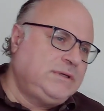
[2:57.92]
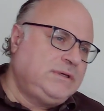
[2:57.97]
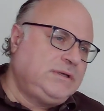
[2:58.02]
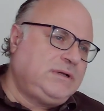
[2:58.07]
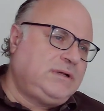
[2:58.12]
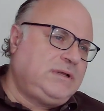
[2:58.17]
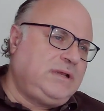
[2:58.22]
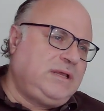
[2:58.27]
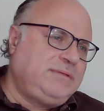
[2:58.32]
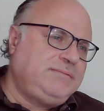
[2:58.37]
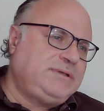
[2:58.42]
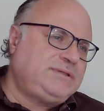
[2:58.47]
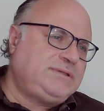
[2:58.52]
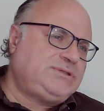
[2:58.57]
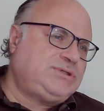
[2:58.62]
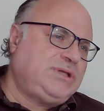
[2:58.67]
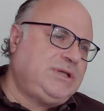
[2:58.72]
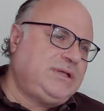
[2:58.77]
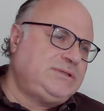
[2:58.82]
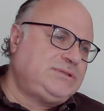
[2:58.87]
Climate
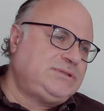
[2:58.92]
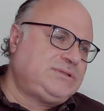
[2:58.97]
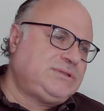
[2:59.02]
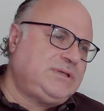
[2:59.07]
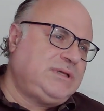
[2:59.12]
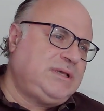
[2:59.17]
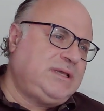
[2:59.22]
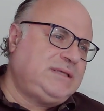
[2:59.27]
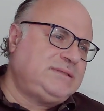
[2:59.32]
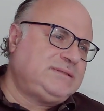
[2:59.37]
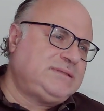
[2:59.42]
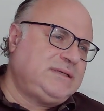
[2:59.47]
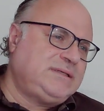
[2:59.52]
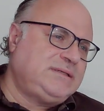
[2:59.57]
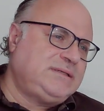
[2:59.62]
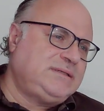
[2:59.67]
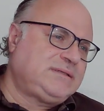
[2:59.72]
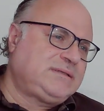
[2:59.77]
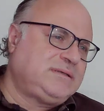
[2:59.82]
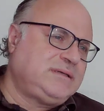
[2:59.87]
change has an
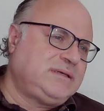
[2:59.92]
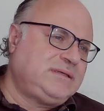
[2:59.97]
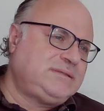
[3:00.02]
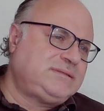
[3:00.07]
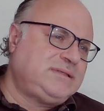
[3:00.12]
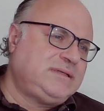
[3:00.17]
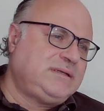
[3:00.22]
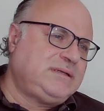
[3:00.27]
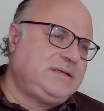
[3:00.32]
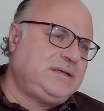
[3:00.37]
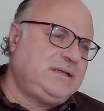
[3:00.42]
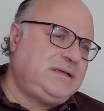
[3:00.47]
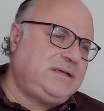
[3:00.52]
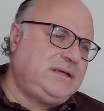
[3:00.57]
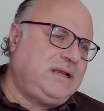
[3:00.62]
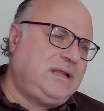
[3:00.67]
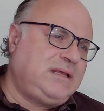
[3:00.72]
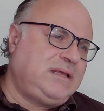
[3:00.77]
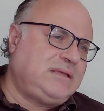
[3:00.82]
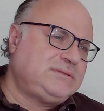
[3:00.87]
increasingly
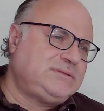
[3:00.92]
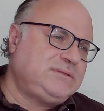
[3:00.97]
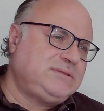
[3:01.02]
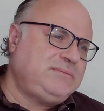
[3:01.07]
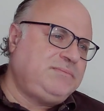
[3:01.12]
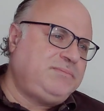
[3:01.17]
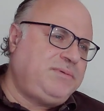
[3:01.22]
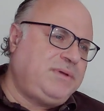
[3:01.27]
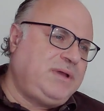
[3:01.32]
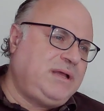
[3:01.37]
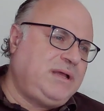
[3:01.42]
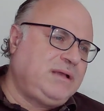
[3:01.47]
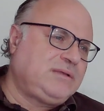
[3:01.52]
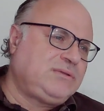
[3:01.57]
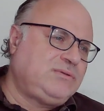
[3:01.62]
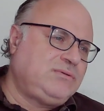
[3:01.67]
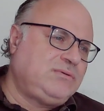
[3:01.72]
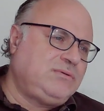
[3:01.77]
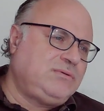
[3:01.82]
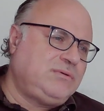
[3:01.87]
large
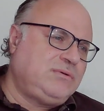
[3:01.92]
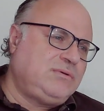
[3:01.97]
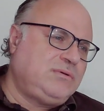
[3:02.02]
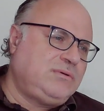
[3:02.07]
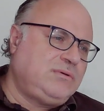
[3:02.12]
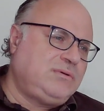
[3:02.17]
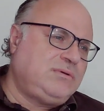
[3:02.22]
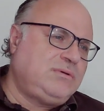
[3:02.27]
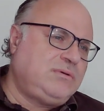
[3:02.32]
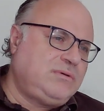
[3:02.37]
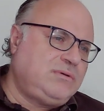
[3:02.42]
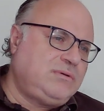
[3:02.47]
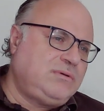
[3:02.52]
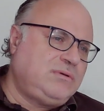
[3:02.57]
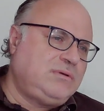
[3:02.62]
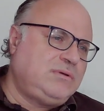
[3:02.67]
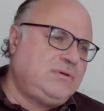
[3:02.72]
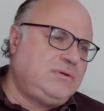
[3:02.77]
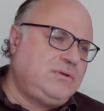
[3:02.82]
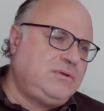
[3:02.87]
impact
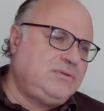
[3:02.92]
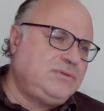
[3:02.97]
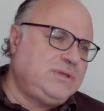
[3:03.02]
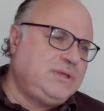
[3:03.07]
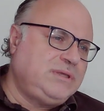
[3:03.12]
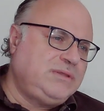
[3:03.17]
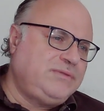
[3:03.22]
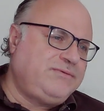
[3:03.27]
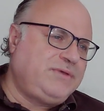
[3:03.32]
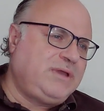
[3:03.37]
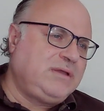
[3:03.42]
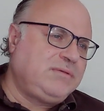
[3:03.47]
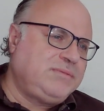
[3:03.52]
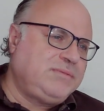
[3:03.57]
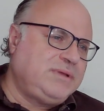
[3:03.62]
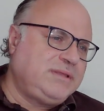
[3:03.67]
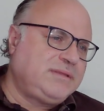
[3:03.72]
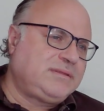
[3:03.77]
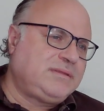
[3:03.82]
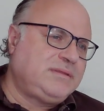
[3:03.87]
on the
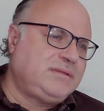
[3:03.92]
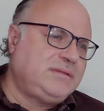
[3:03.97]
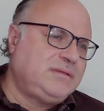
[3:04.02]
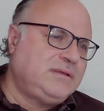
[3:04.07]
environment.